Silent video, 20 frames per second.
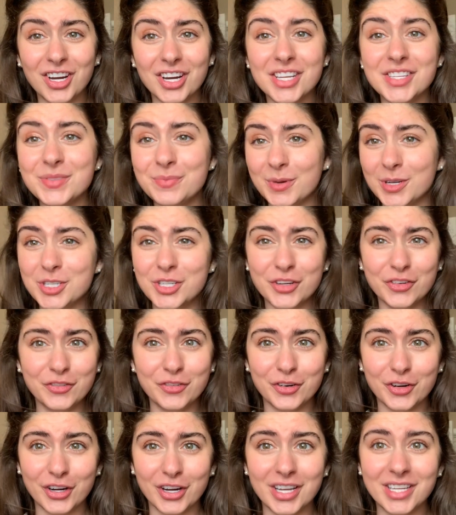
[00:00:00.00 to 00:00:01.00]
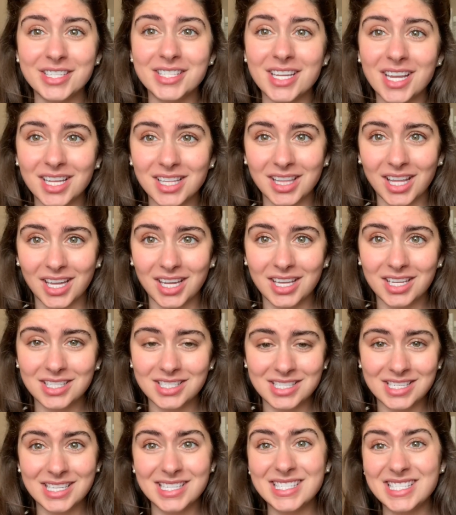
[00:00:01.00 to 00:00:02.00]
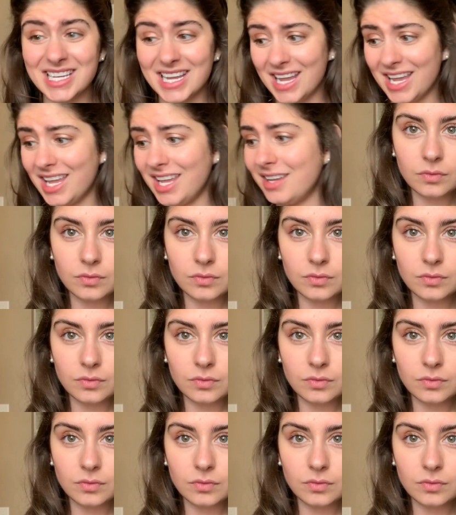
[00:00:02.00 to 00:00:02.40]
especially for a day like today.